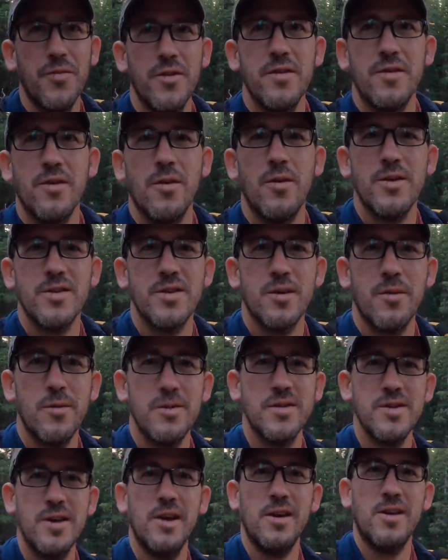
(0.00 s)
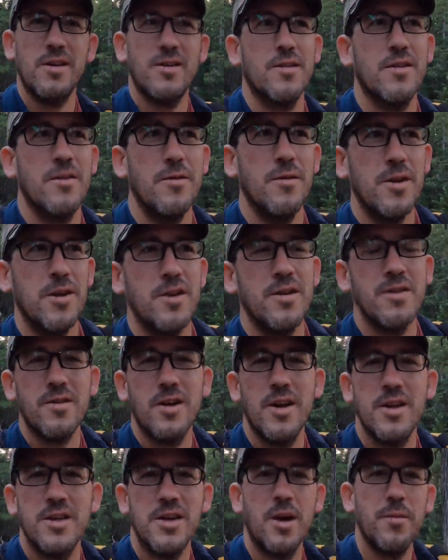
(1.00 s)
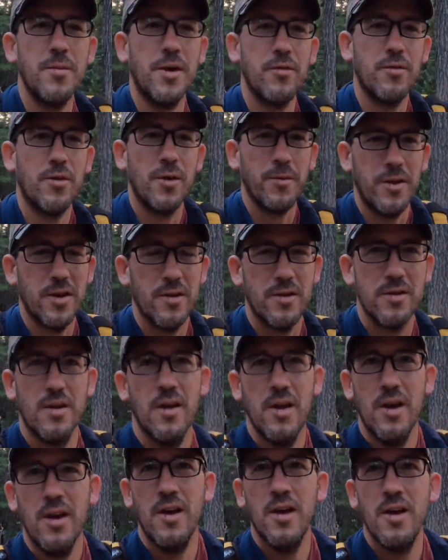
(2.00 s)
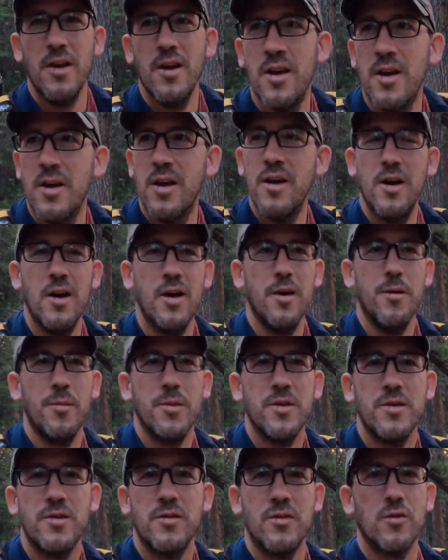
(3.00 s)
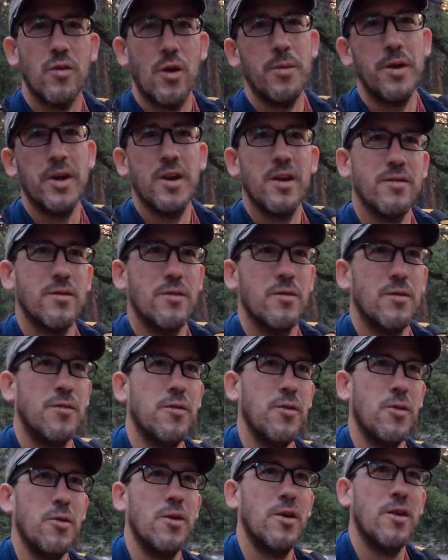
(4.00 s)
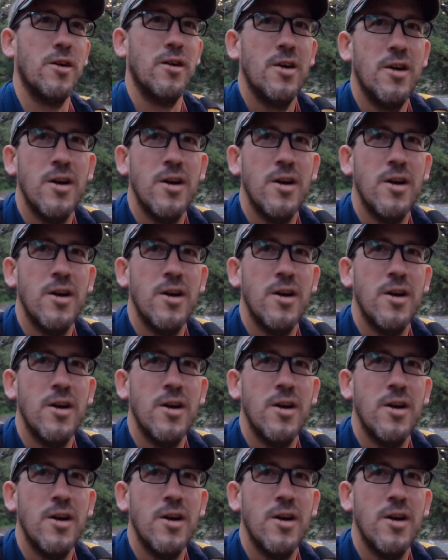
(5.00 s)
So as I was saying, it's really strange coming from this scrubby desert floor